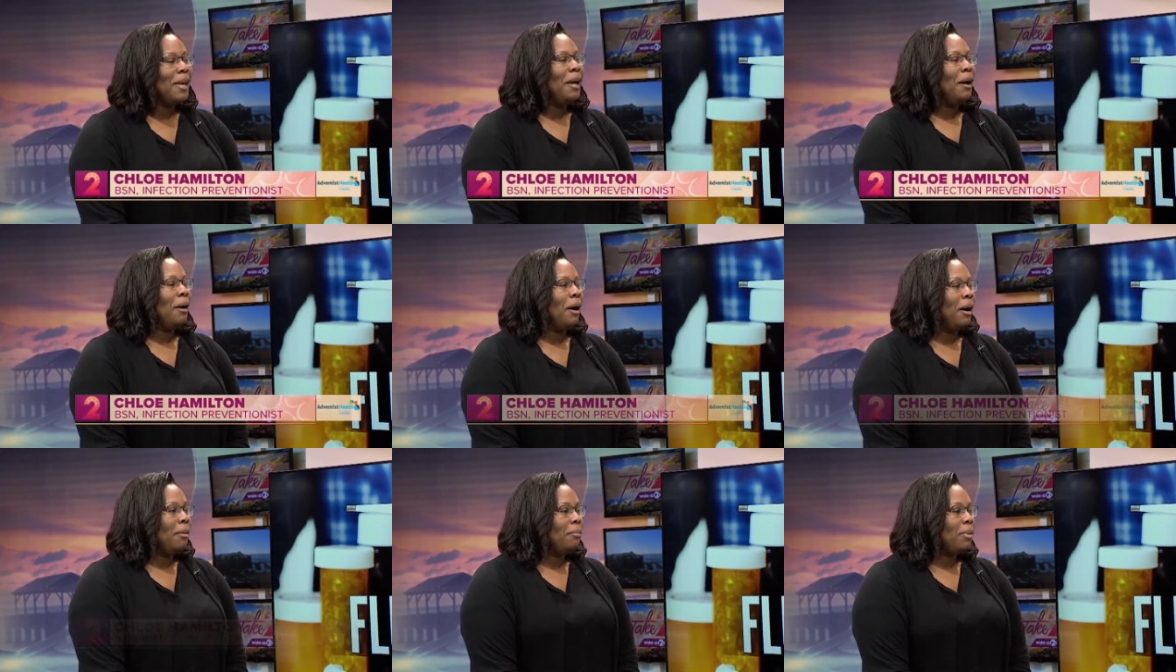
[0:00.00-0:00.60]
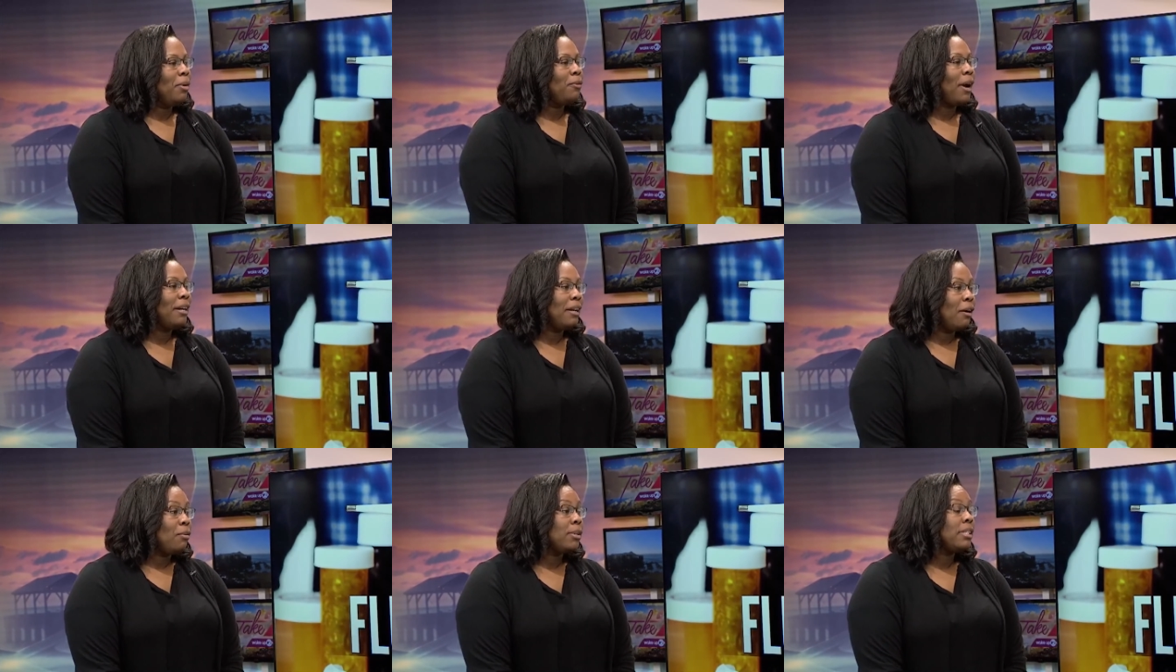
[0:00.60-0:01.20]
um, but right
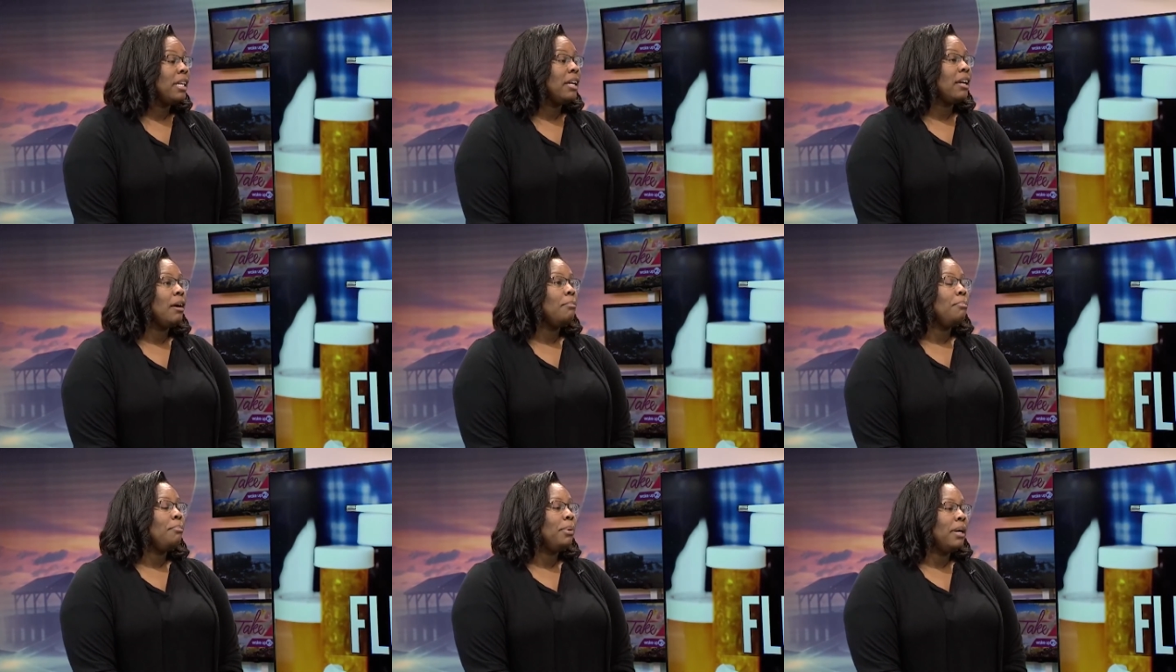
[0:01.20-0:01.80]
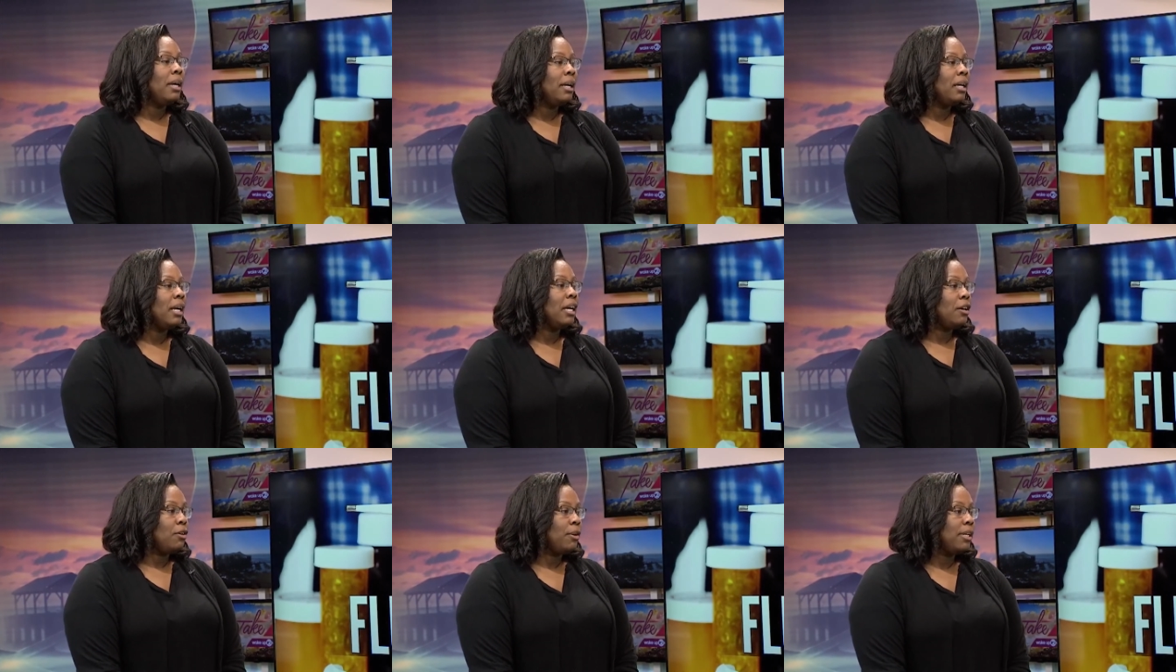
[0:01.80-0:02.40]
now we're seeing a big
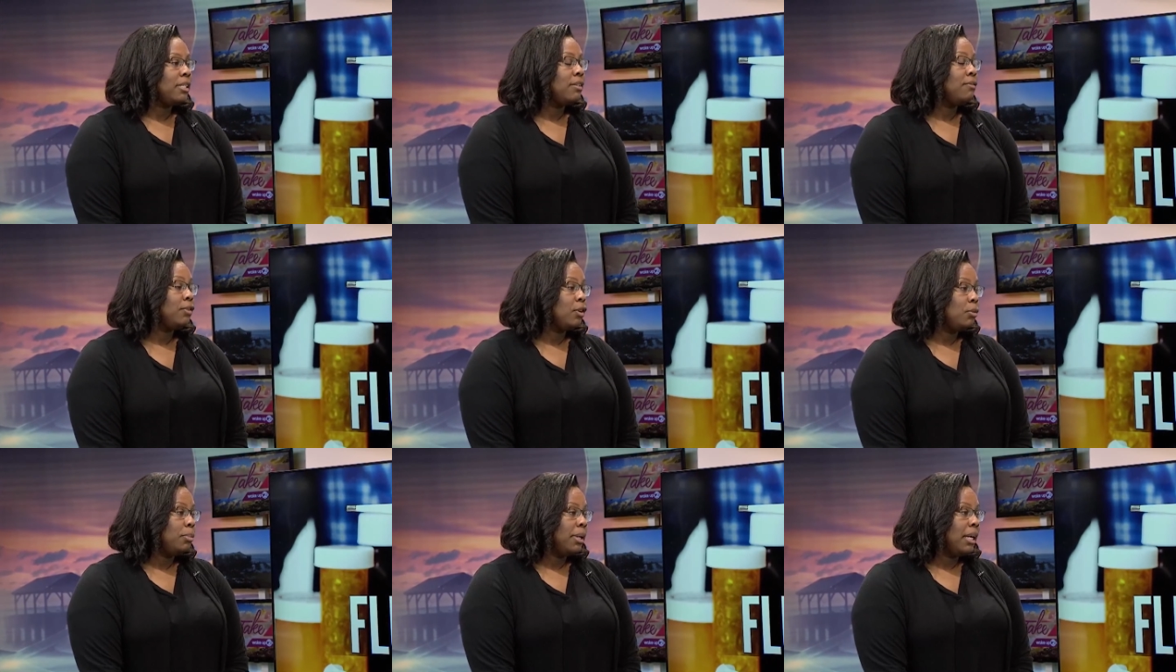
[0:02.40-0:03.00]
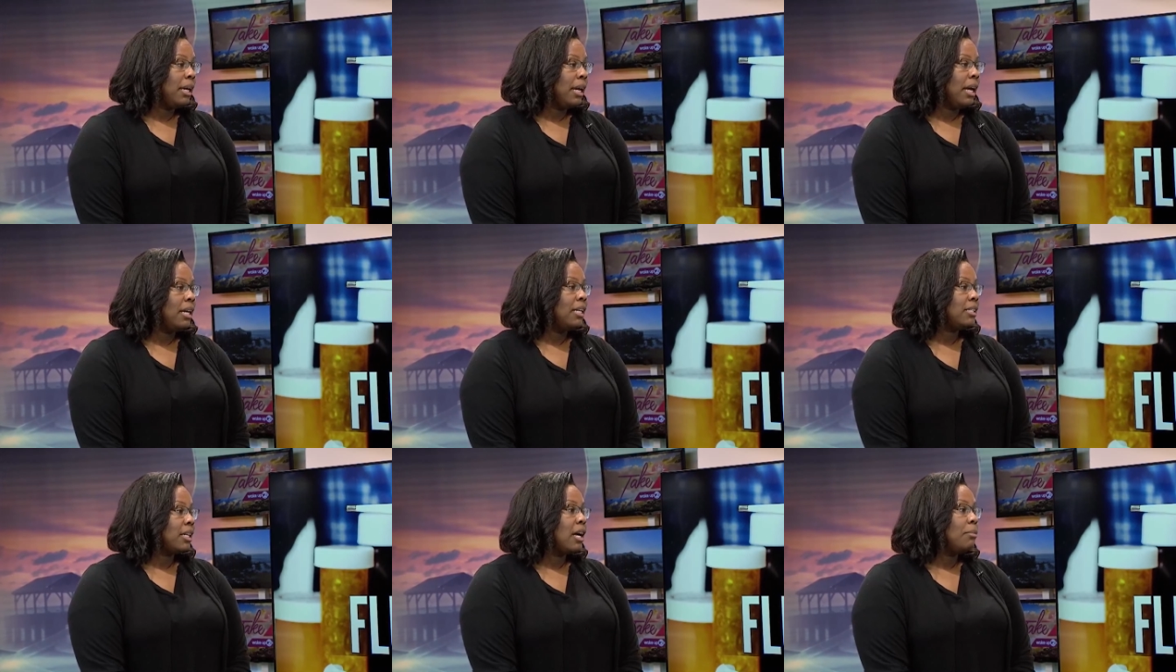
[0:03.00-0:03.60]
increase in flu B, and
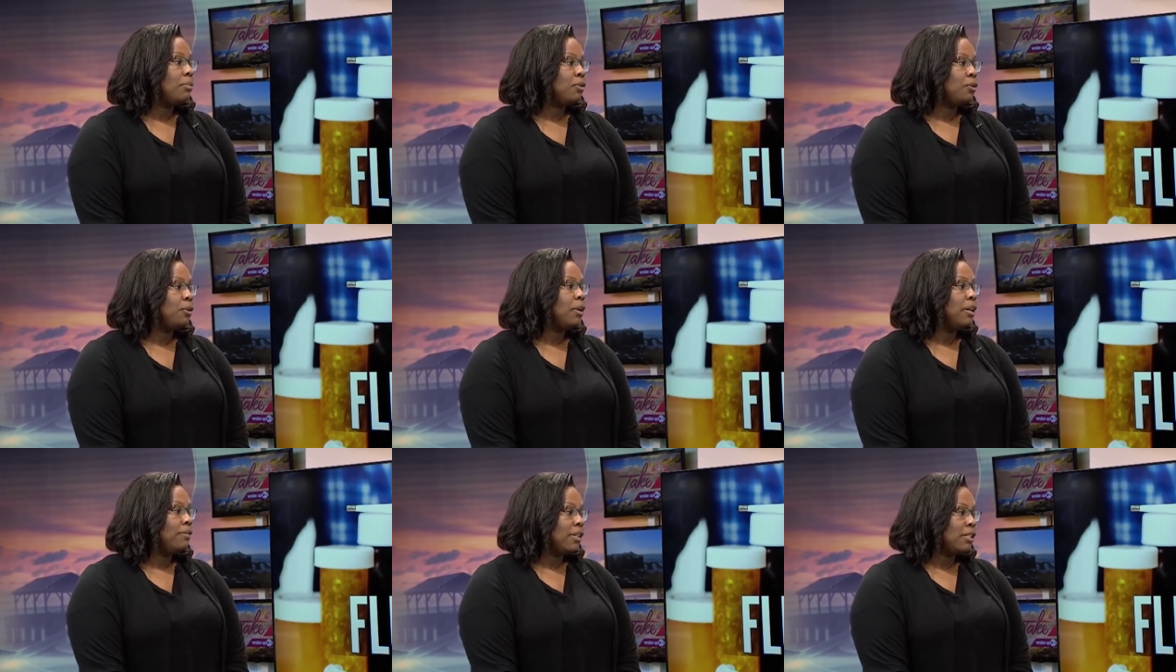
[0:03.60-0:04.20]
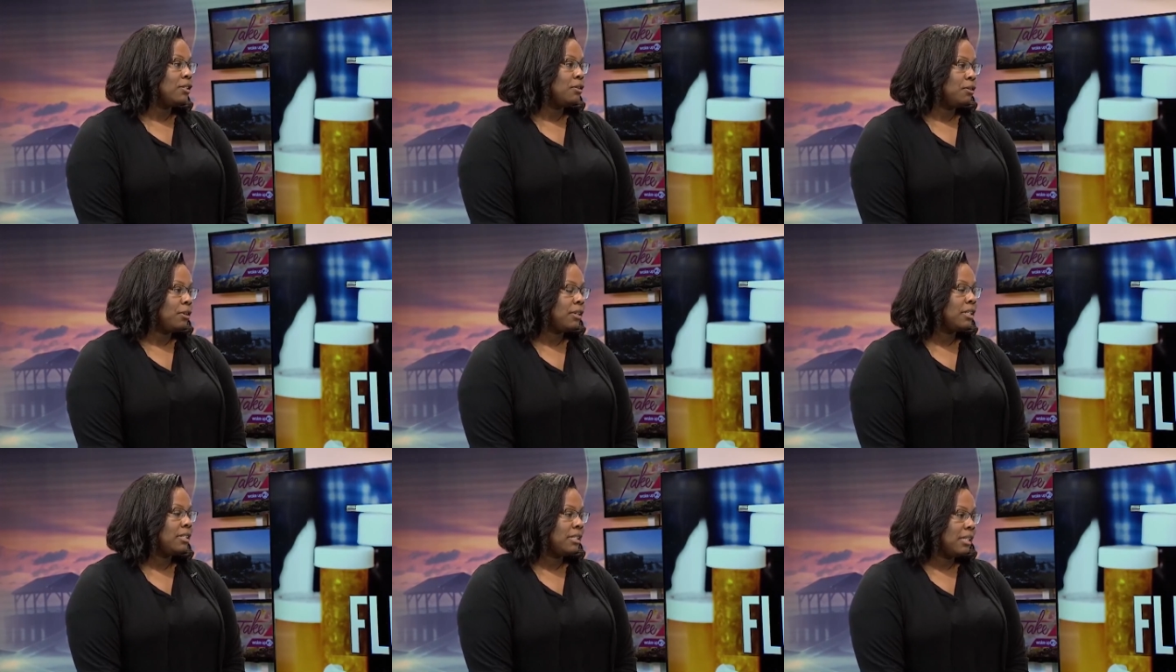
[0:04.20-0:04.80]
it's come through even sooner
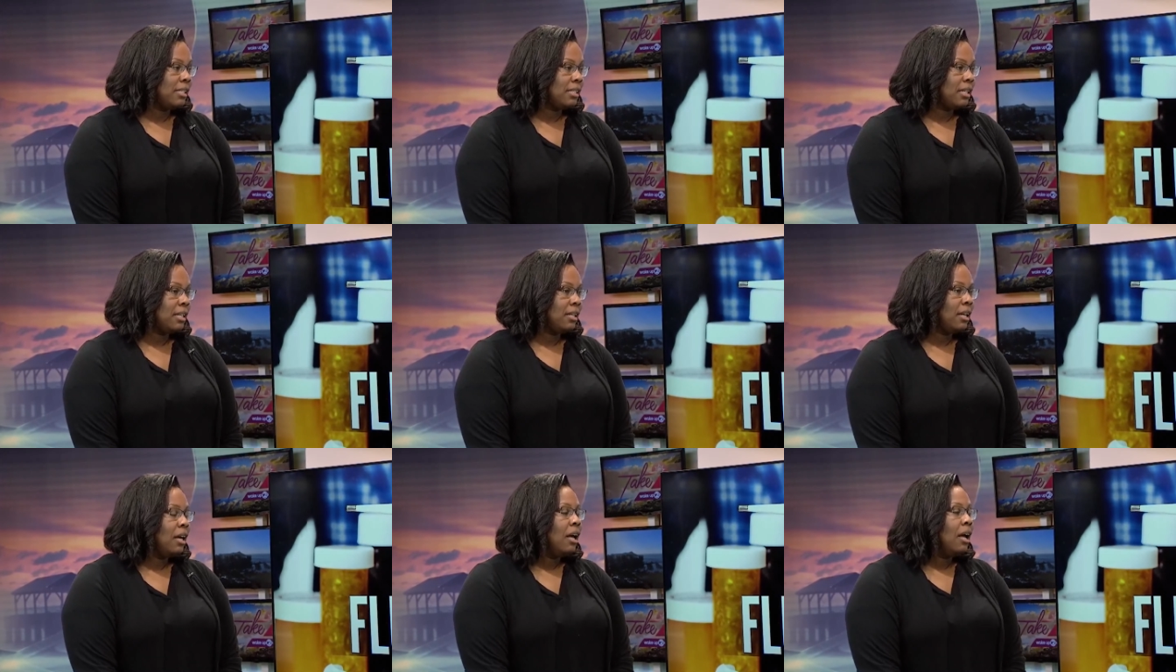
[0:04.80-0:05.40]
this season.